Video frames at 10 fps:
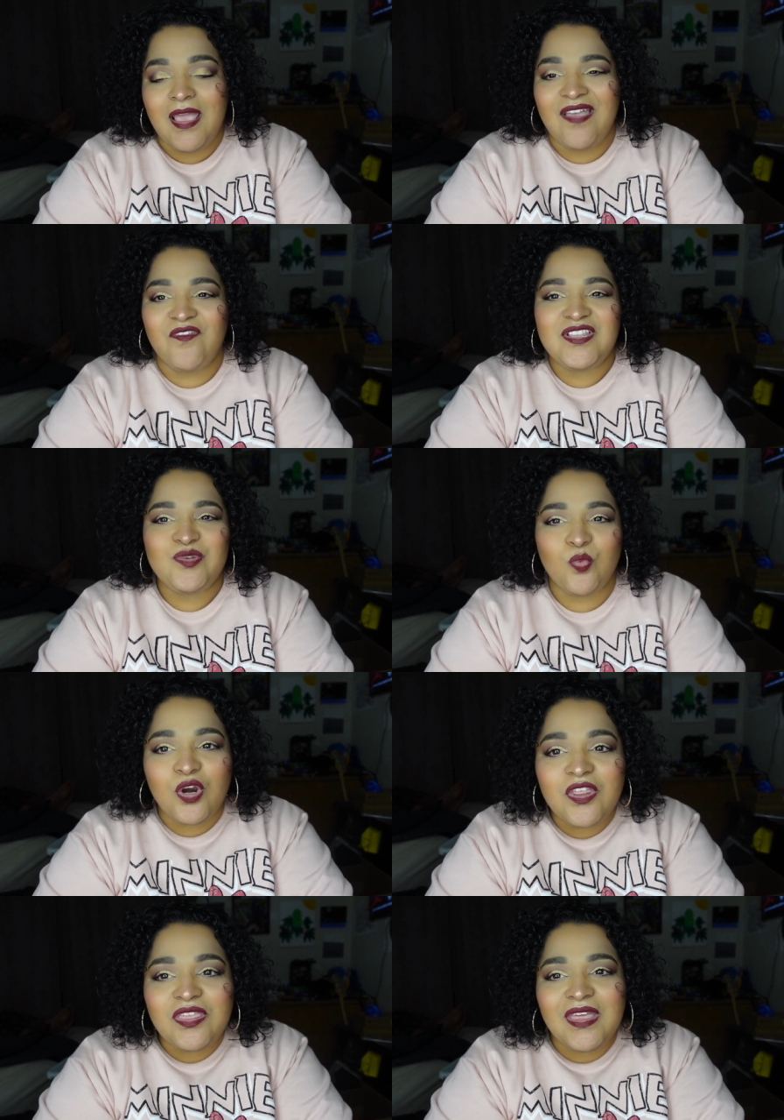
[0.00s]
if it's
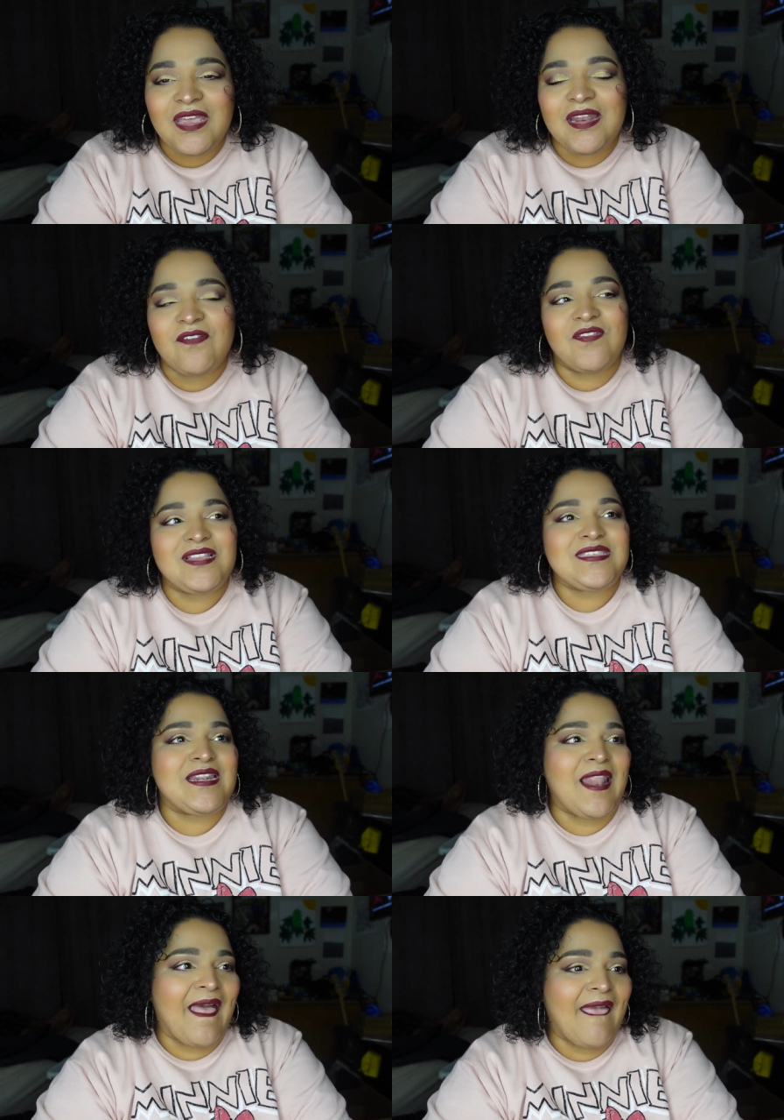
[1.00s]
worth it, if it's
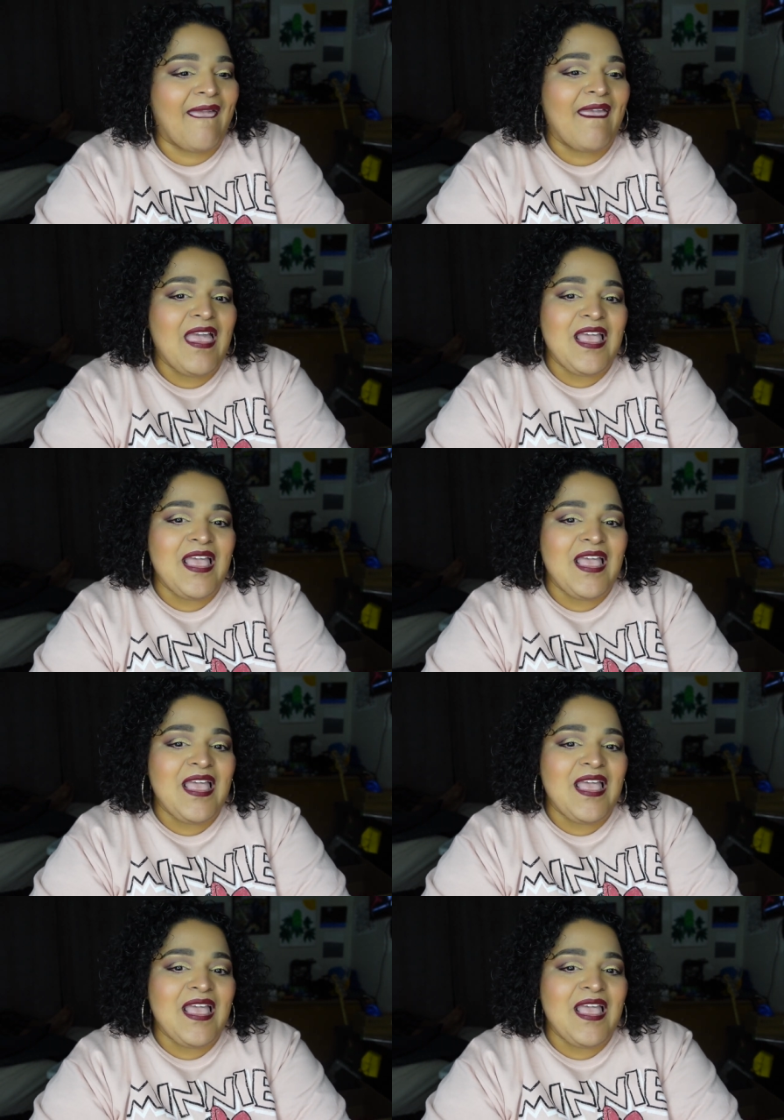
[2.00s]
not.